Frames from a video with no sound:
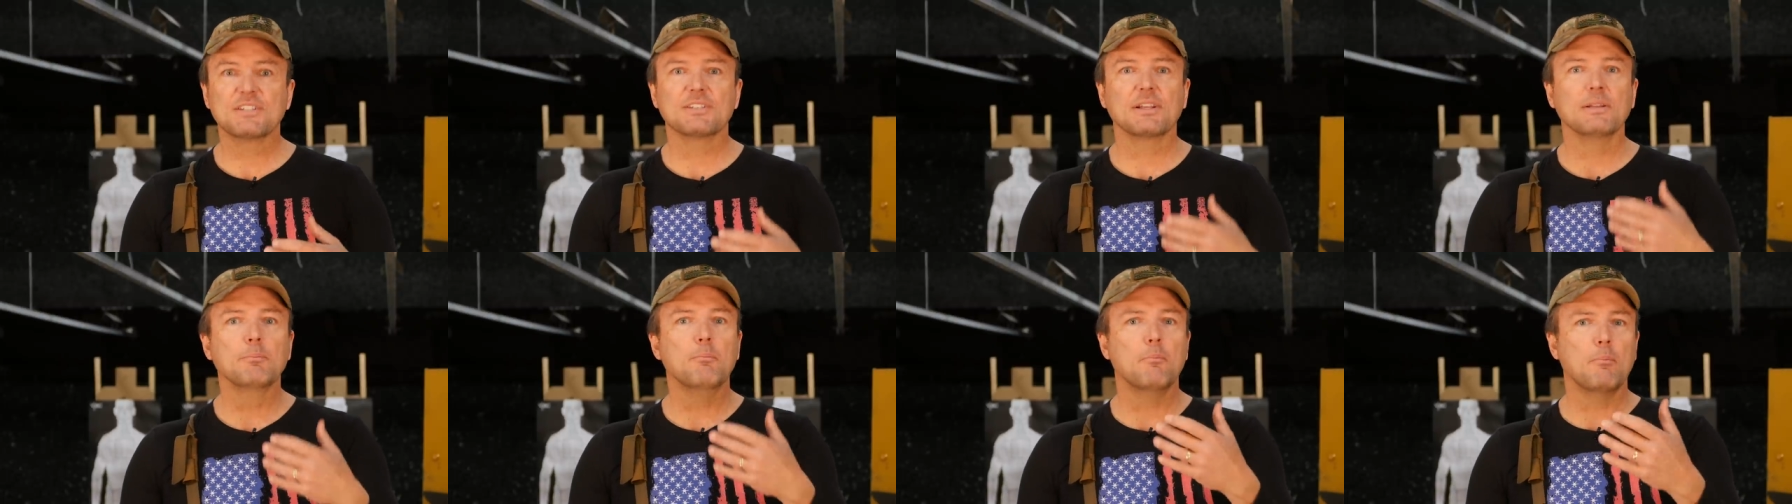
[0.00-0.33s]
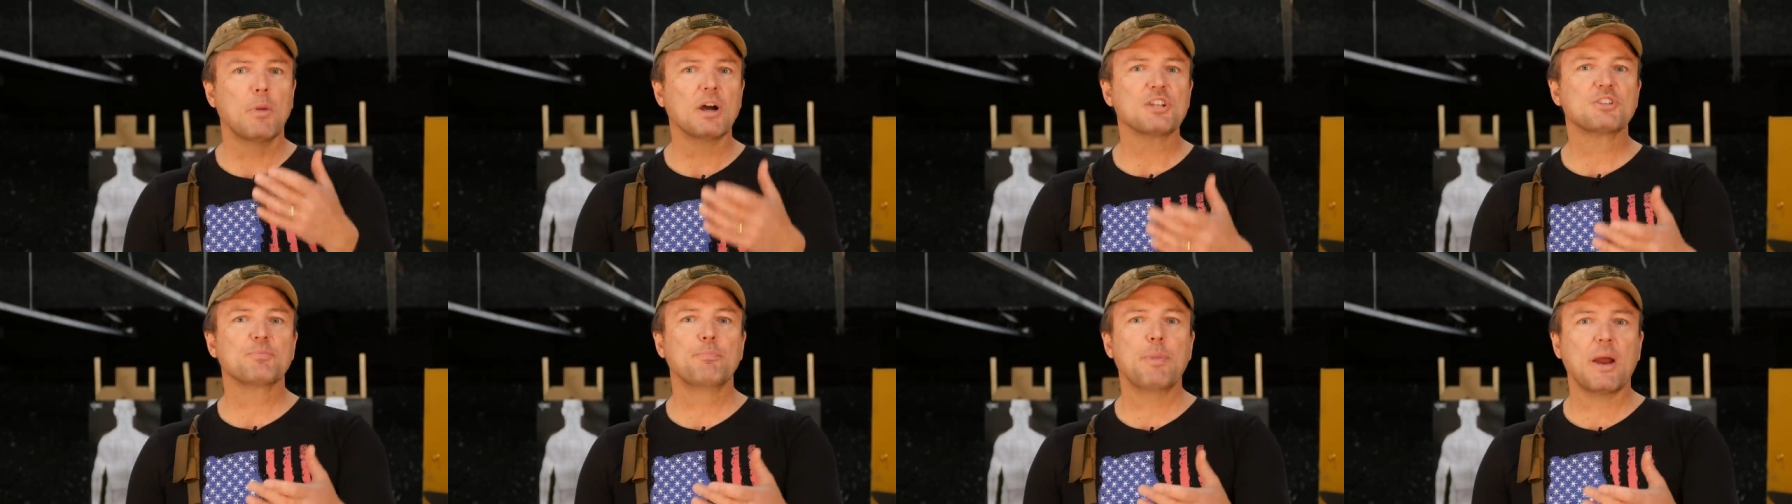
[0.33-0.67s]
a
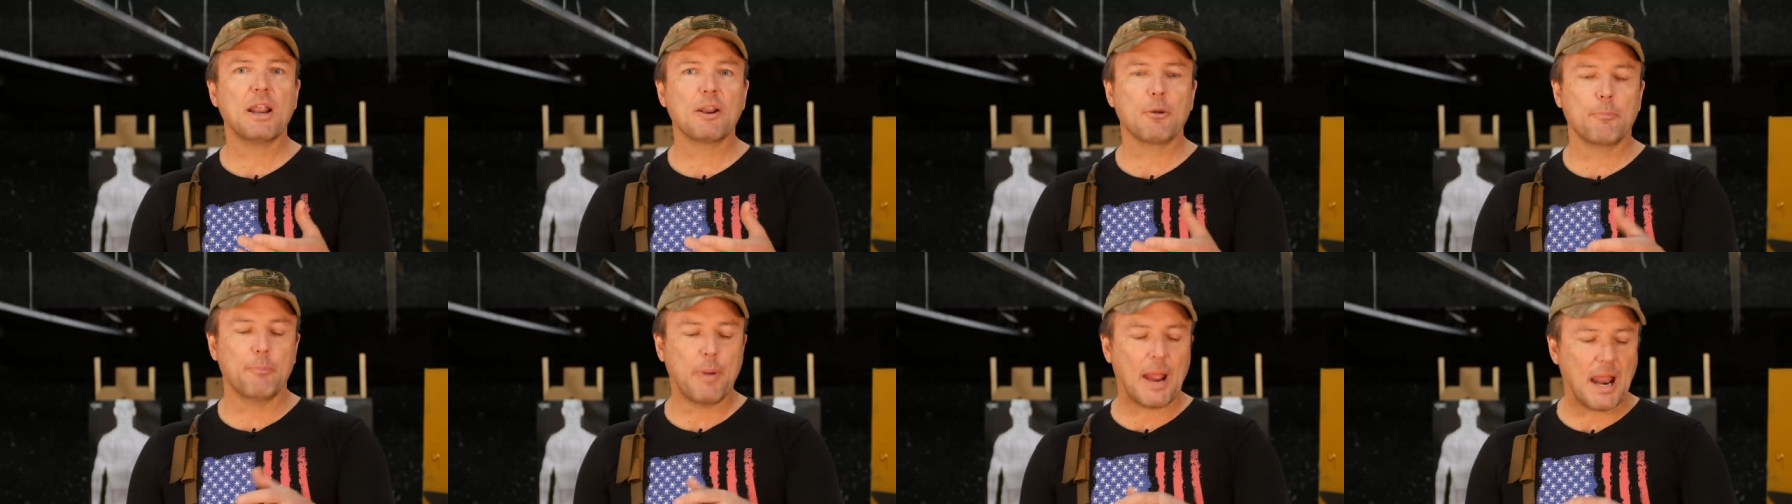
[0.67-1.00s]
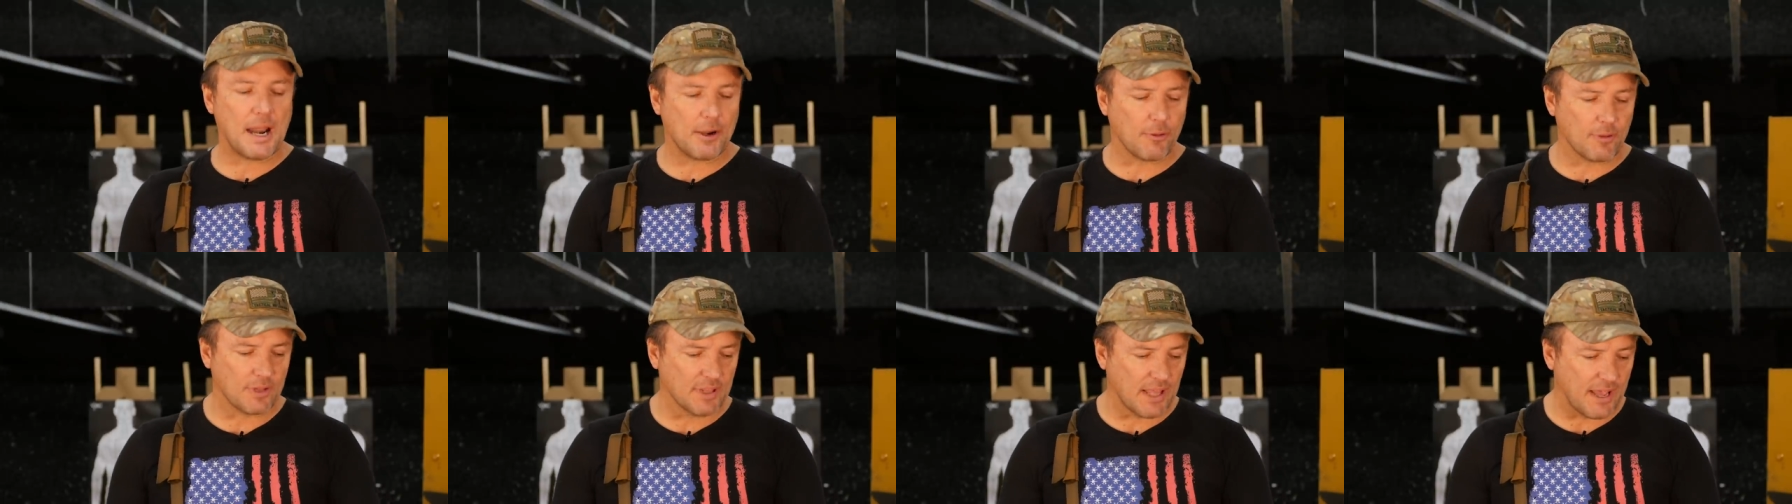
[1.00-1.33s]
much better
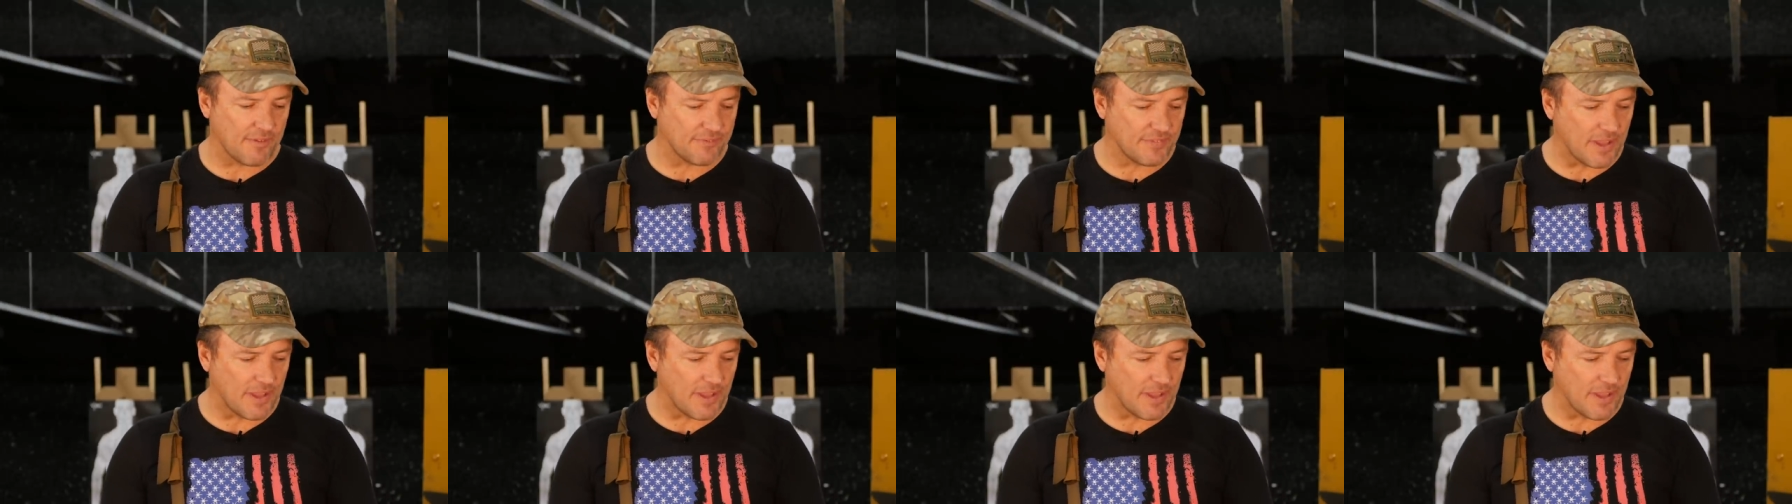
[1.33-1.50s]
battery life.